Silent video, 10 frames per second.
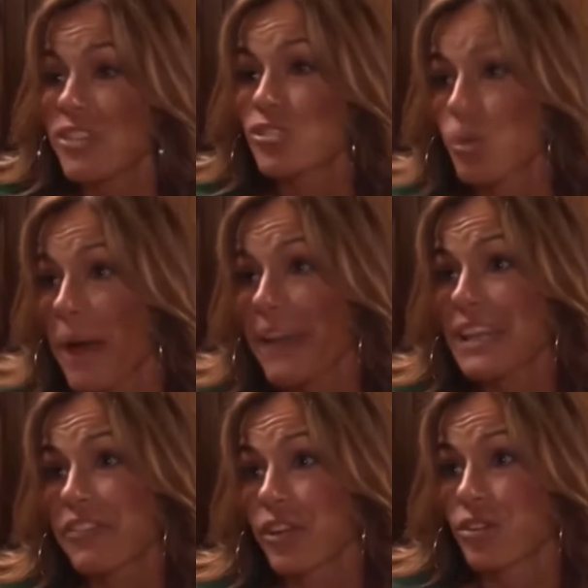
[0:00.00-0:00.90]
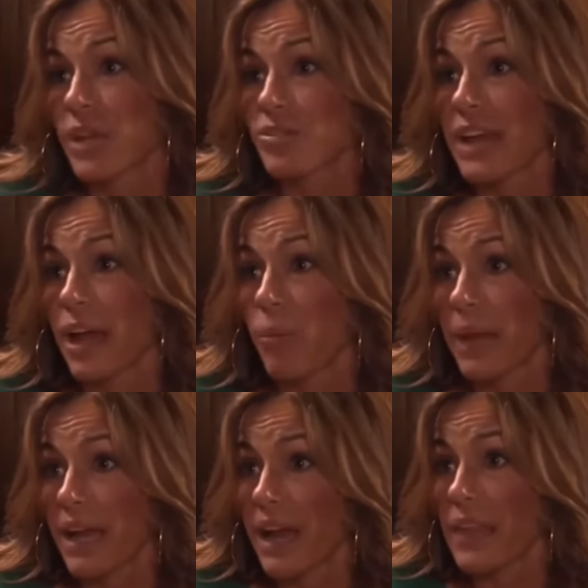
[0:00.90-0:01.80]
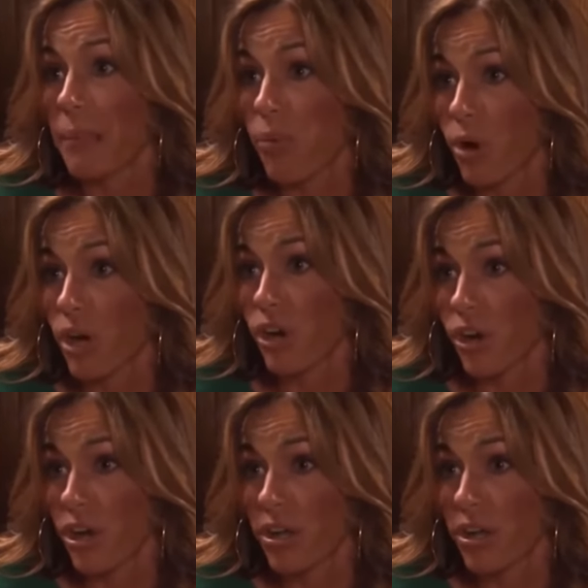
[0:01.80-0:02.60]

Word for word: felt so badly for you because I was like, oh my God, that poor girl.